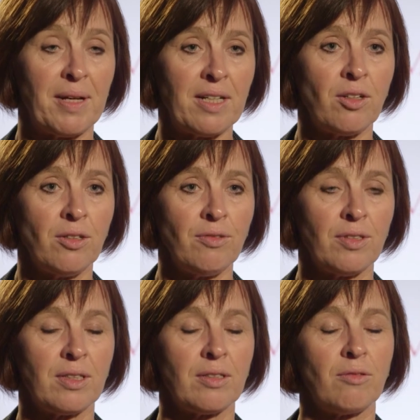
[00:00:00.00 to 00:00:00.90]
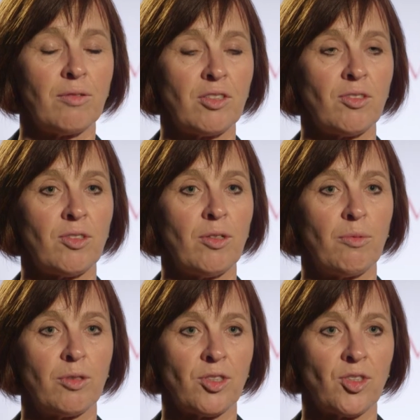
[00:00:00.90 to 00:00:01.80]
Better Confident Registry
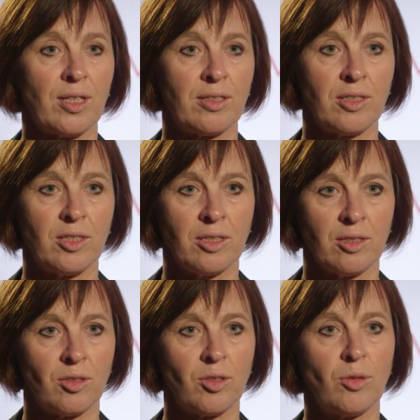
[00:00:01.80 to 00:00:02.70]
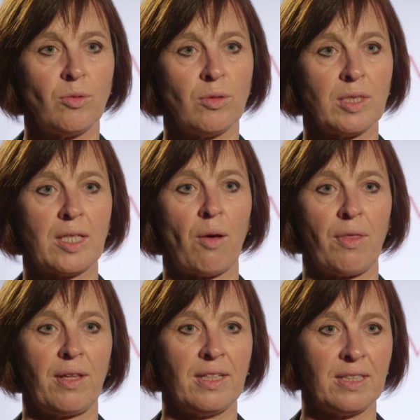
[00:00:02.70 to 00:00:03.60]
was started in
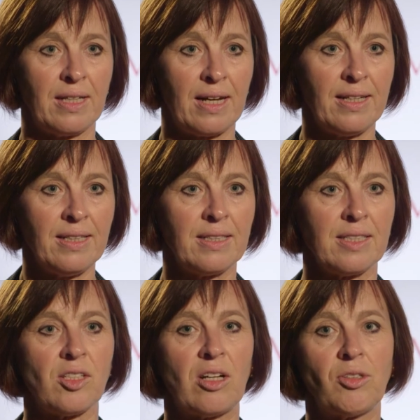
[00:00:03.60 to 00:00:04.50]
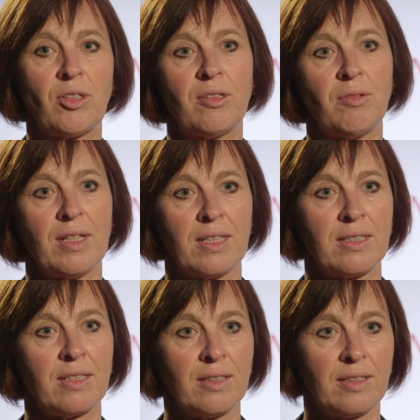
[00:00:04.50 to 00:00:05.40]
2009 and it's ongoing
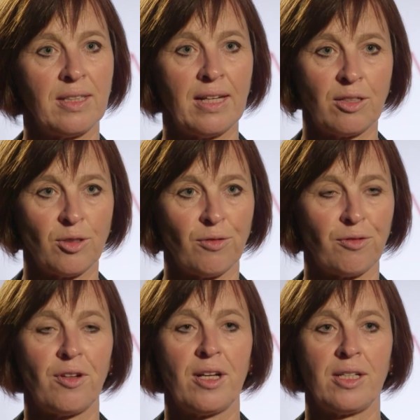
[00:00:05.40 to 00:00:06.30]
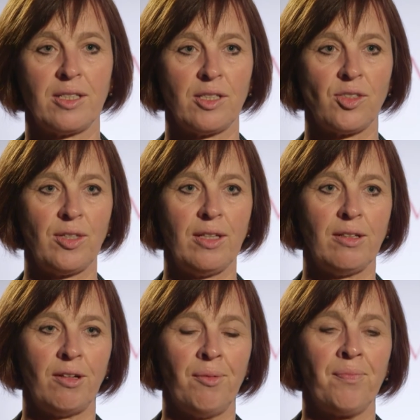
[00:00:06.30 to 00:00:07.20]
until the end of this
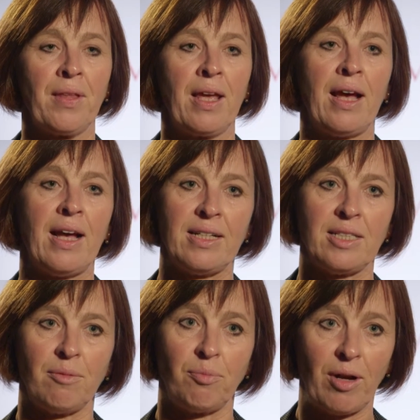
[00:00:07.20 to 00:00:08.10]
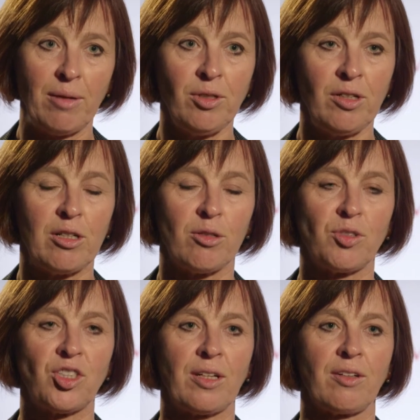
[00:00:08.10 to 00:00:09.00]
year. And the primary
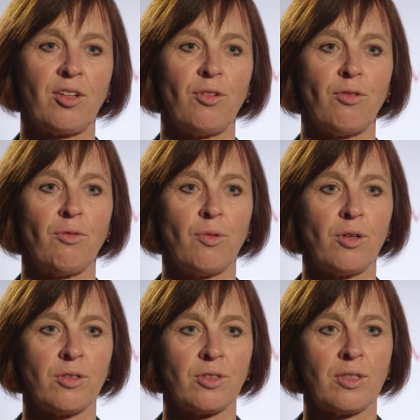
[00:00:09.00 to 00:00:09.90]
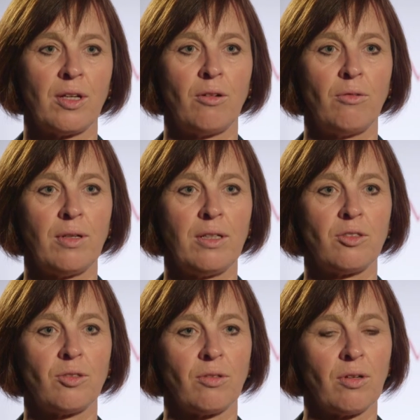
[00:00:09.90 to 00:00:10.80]
objective was really
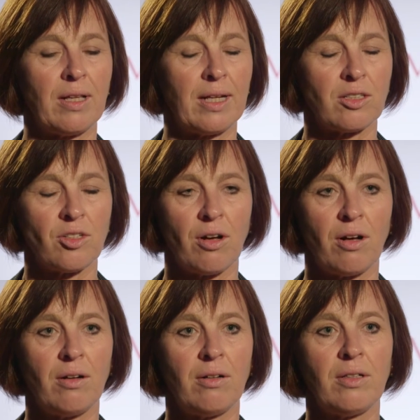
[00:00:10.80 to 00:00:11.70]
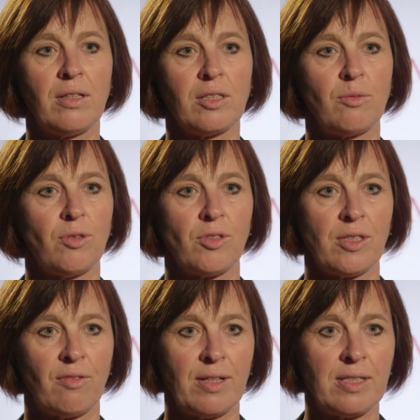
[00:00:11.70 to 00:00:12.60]
to collect all adverse
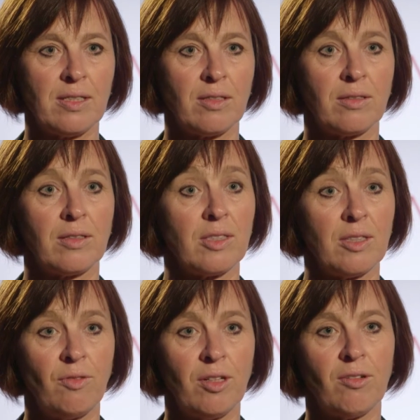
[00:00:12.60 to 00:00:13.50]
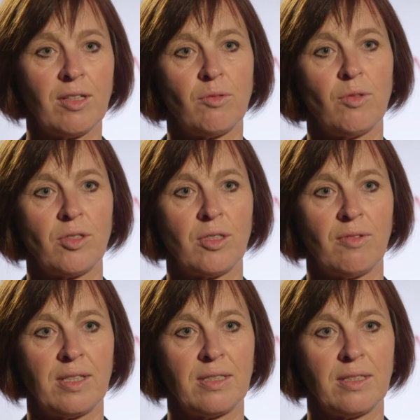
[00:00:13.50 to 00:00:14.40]
events and the severe adverse
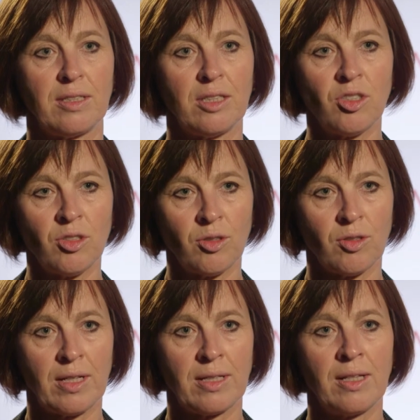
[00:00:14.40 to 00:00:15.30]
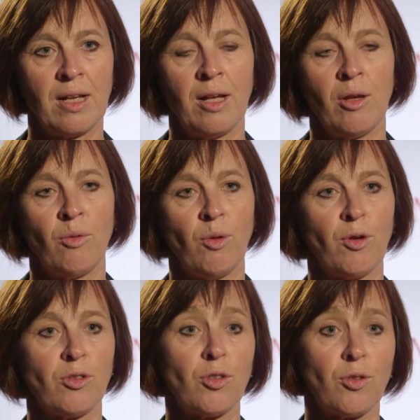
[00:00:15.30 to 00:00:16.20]
events. In addition to that, we
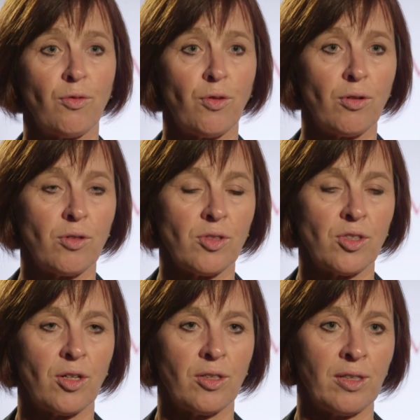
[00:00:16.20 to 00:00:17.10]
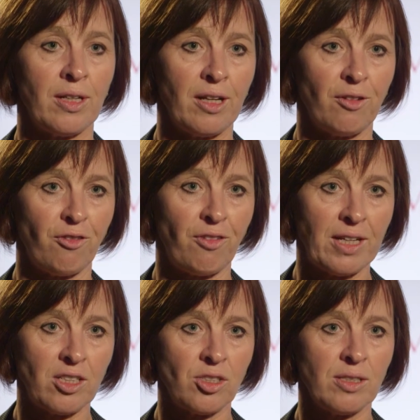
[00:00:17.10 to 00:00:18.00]
wanted to focus on
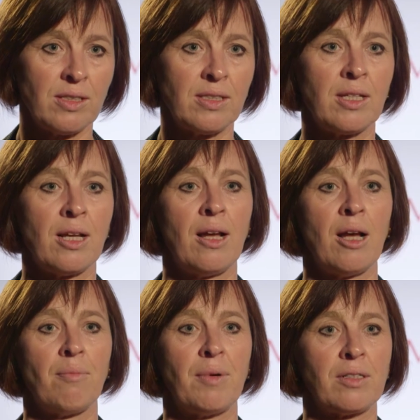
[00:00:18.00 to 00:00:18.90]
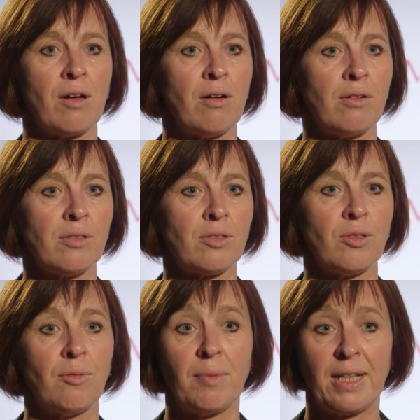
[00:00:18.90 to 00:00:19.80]
infections, but
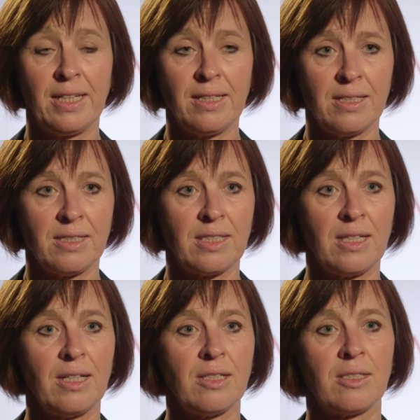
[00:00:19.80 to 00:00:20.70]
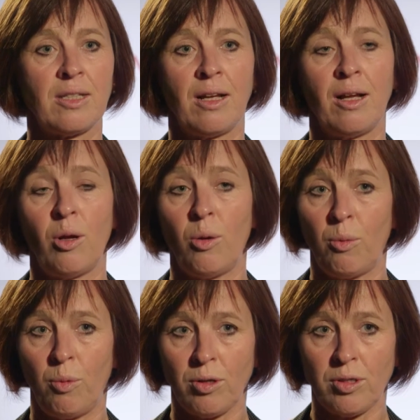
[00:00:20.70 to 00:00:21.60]
also malignancies,
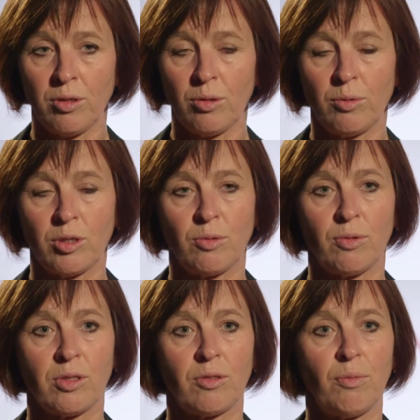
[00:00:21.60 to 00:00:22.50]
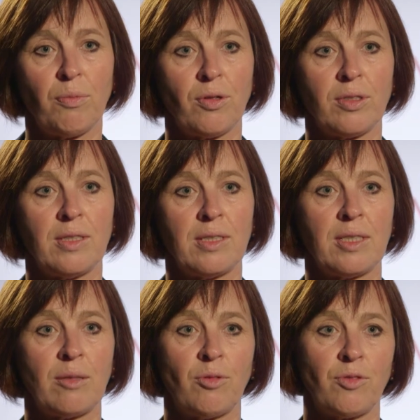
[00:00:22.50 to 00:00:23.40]
vertigo, which was reported in
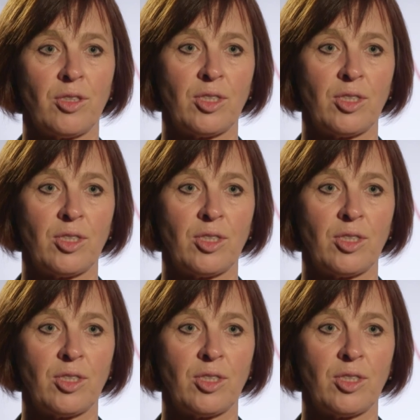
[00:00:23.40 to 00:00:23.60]
some of the